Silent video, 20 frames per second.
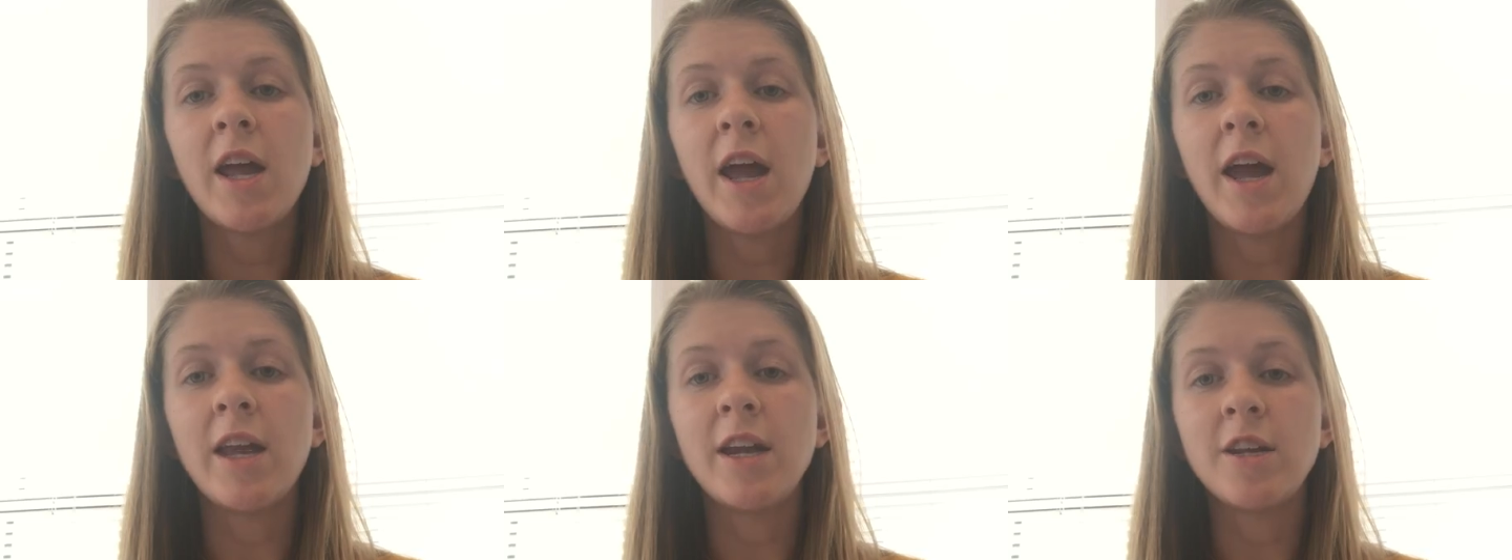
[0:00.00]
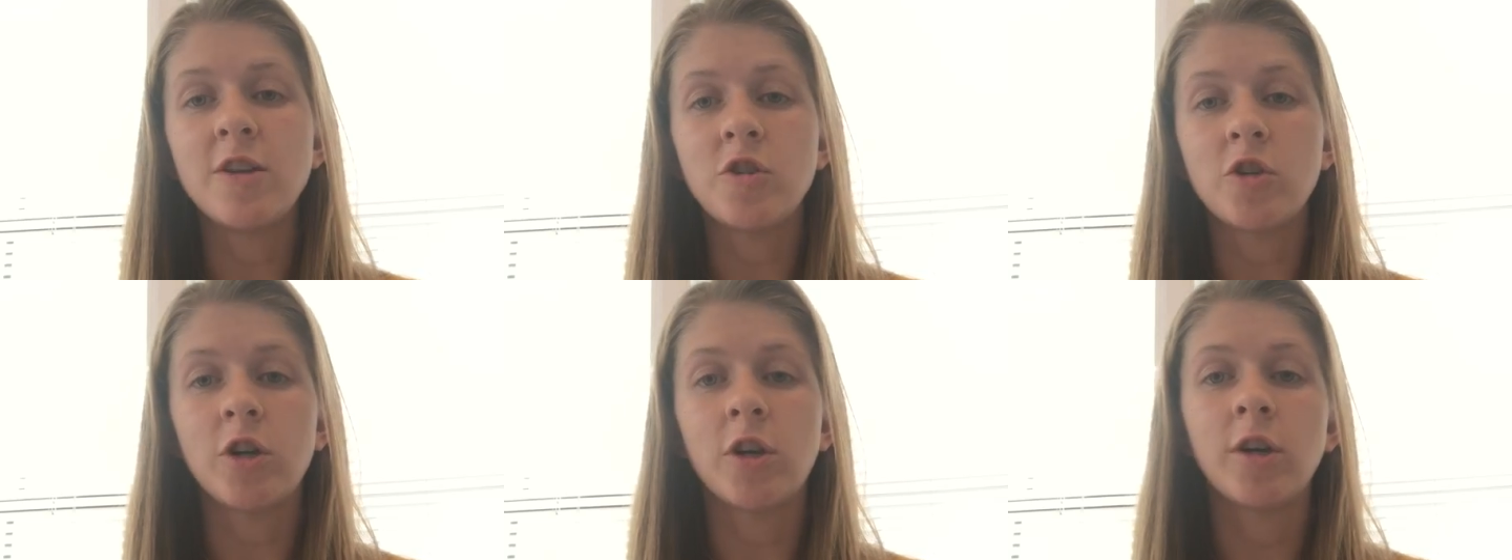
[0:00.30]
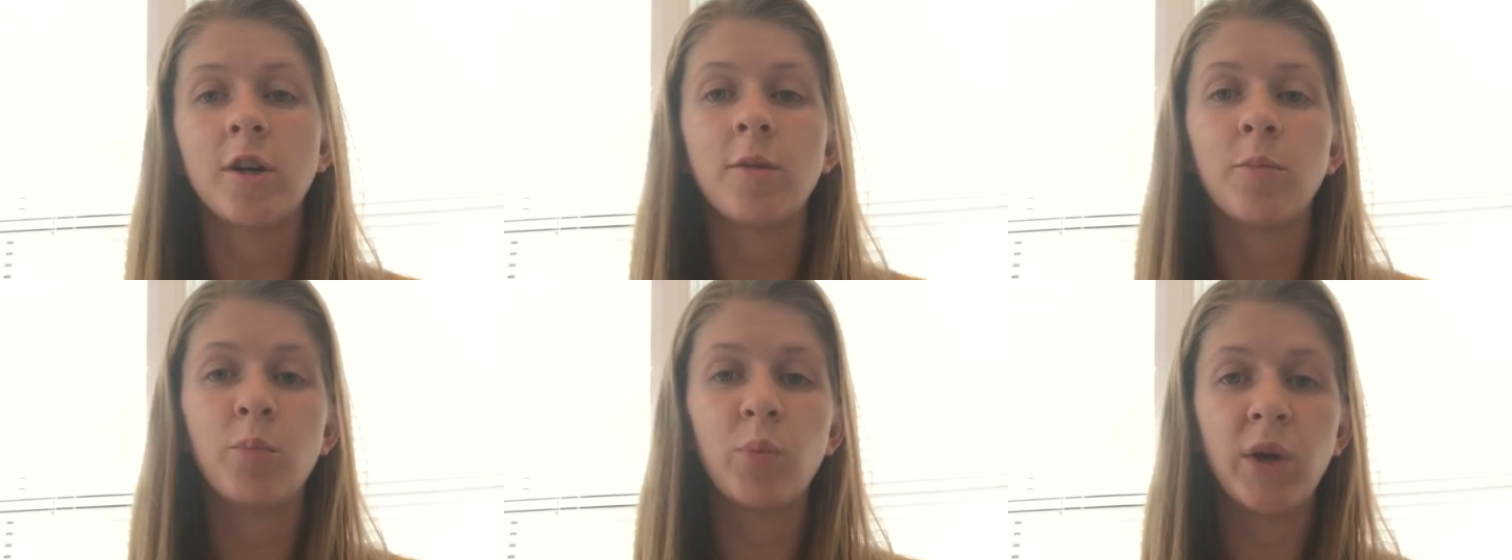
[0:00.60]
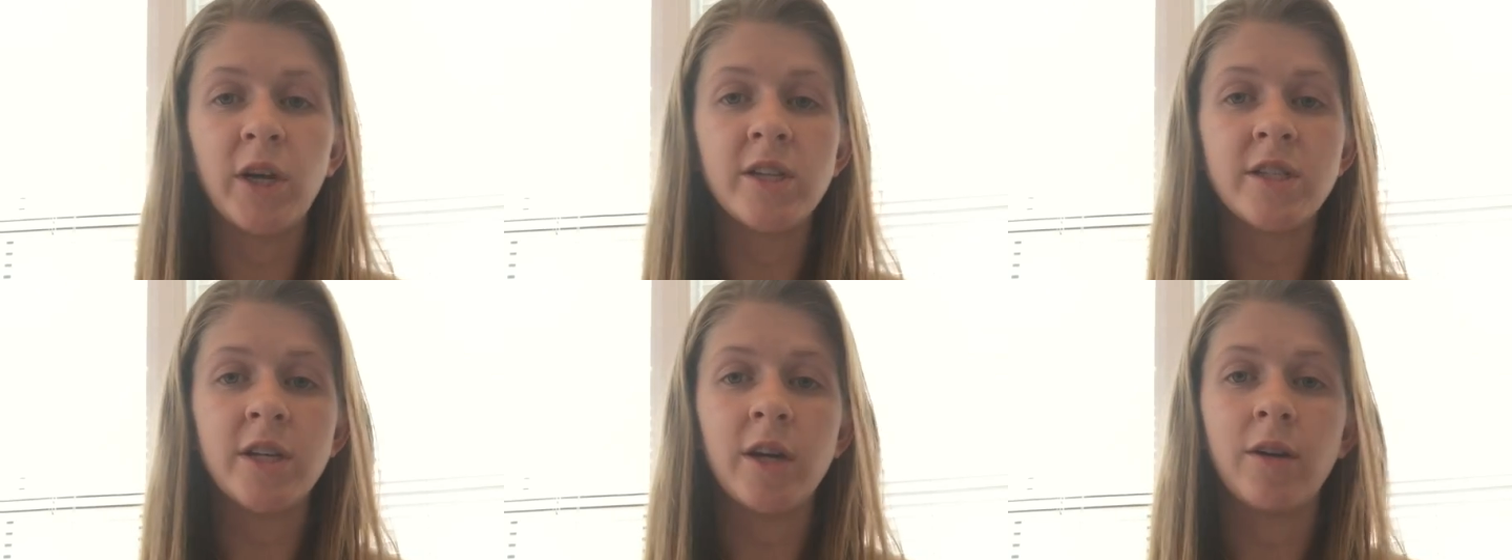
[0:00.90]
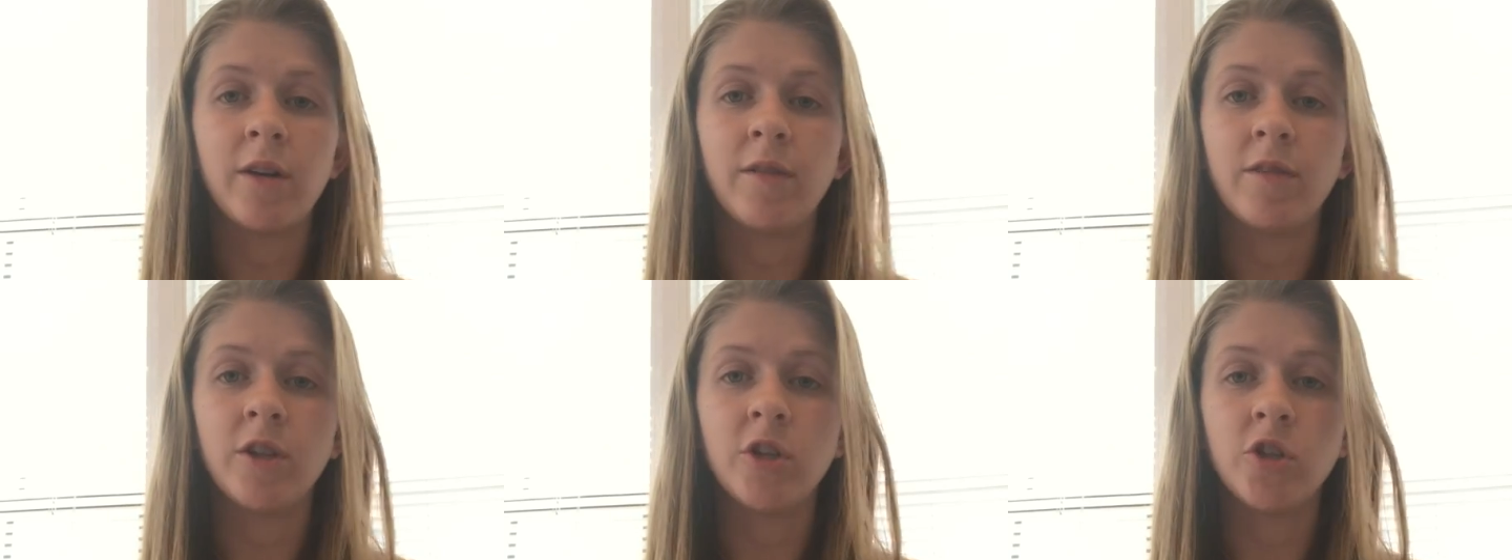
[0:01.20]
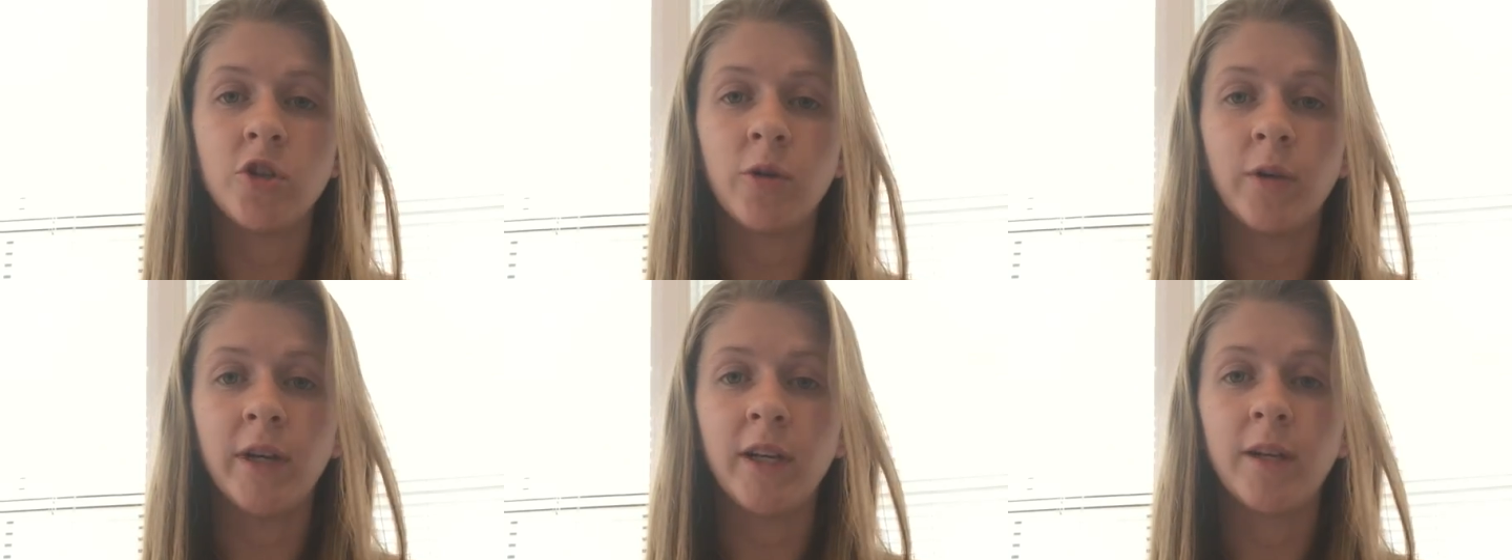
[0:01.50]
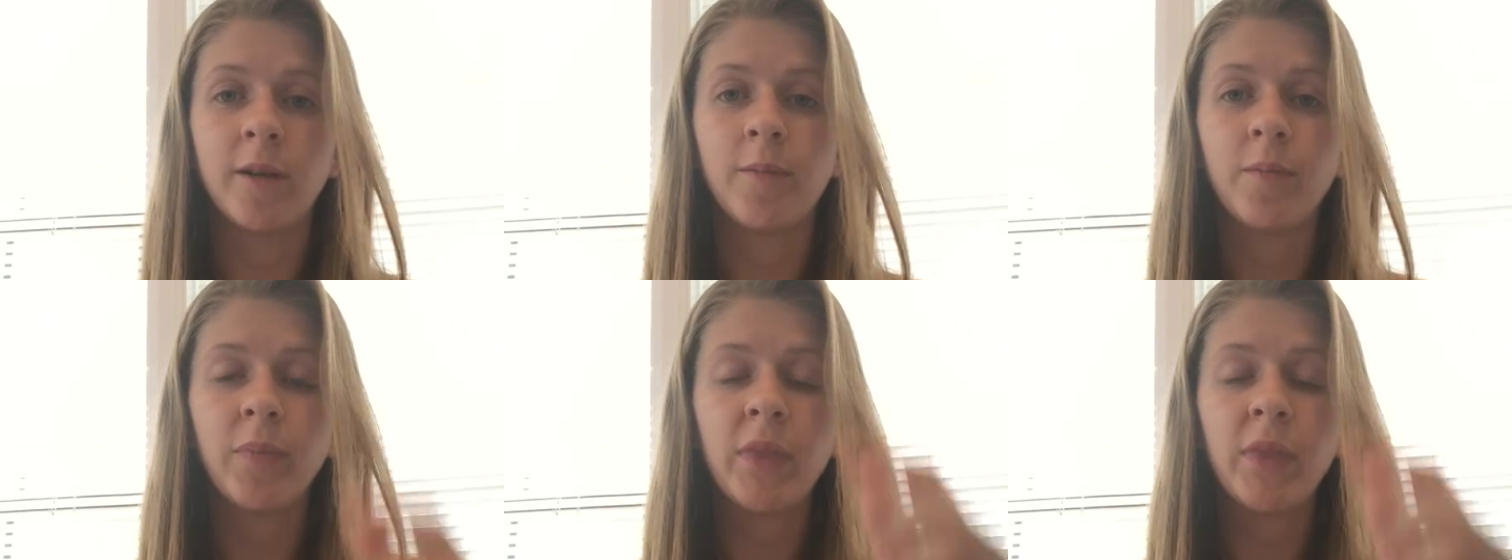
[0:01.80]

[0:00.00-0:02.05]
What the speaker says: and in turn breakdown of the joint.